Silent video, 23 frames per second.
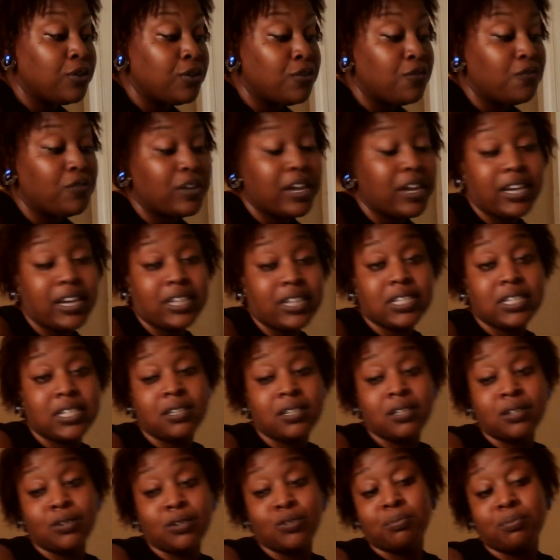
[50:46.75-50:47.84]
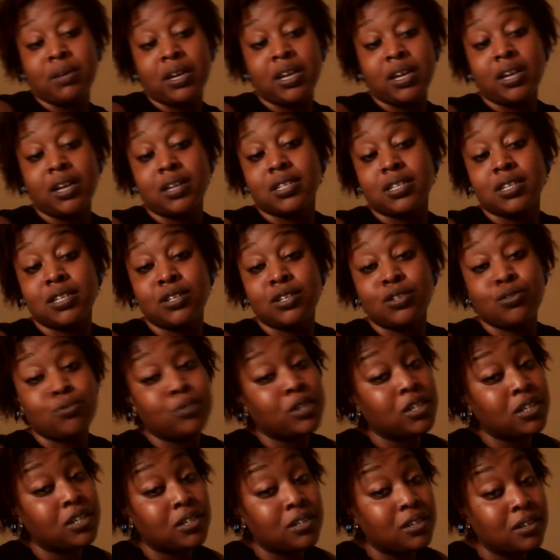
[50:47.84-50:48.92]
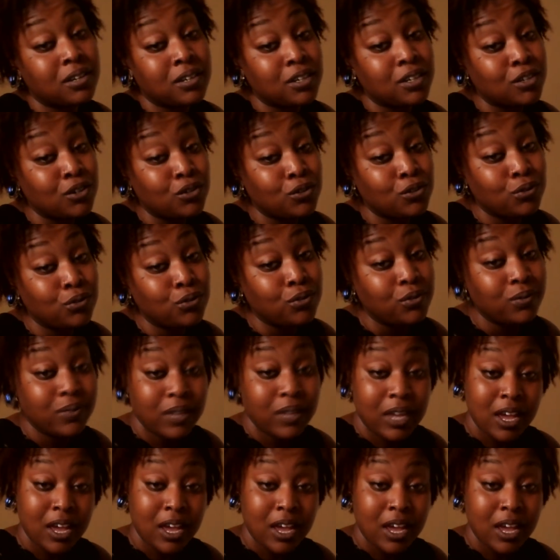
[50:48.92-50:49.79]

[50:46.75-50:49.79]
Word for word: Flexing on my exes, what you gonna do?